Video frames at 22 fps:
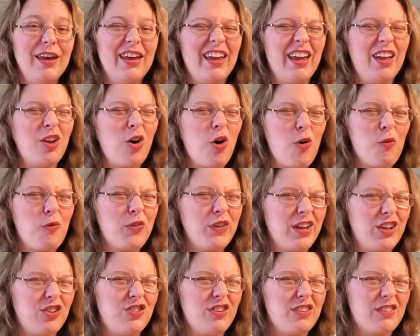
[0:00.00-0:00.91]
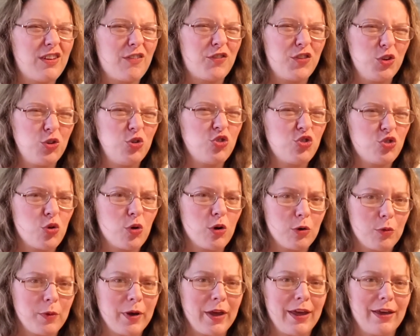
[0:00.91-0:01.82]
in hopefully just a few
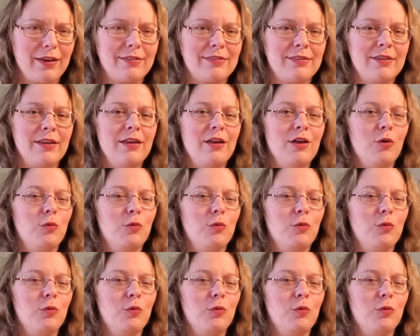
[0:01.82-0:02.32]
short weeks.